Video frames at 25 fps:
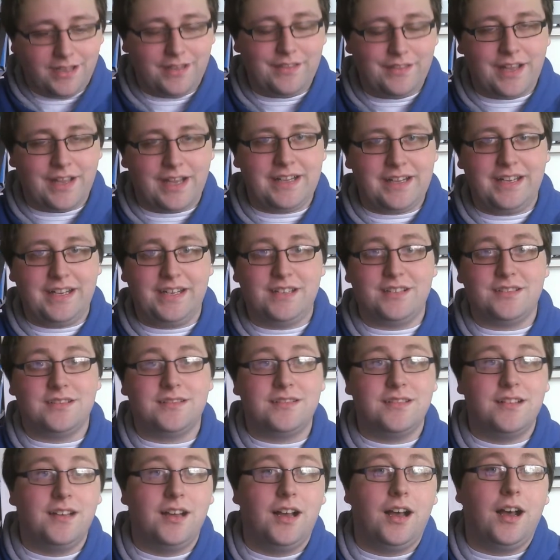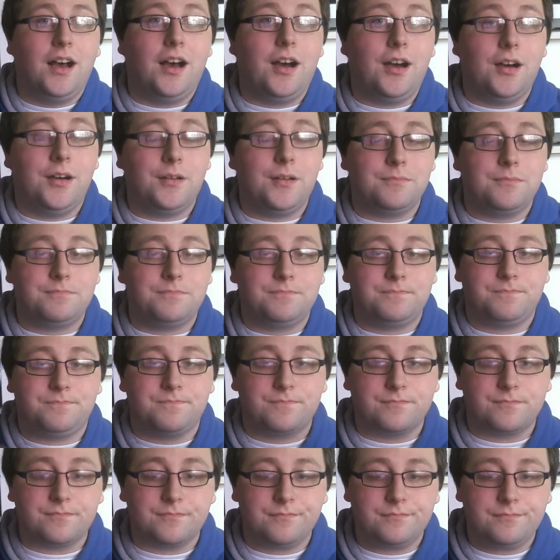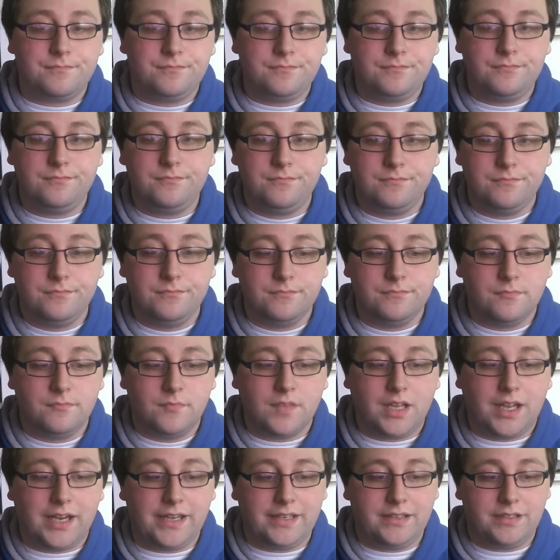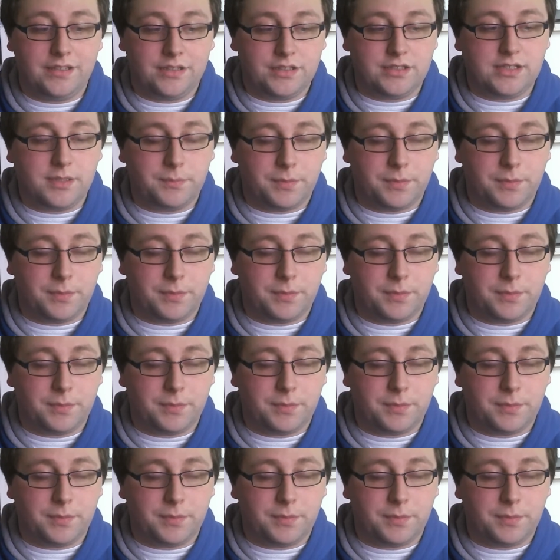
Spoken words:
that hill. Um, the